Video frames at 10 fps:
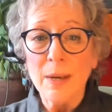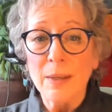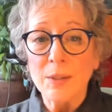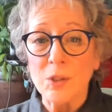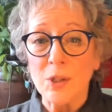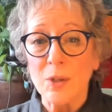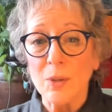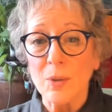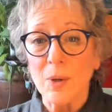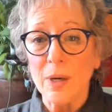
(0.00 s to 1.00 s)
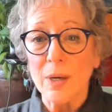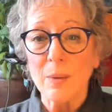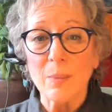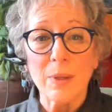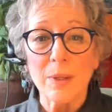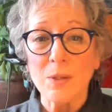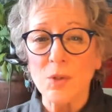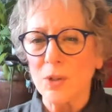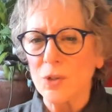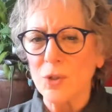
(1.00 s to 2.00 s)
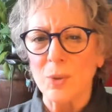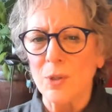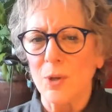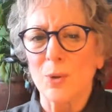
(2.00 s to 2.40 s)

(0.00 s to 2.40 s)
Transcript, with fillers: So, um, there's also a new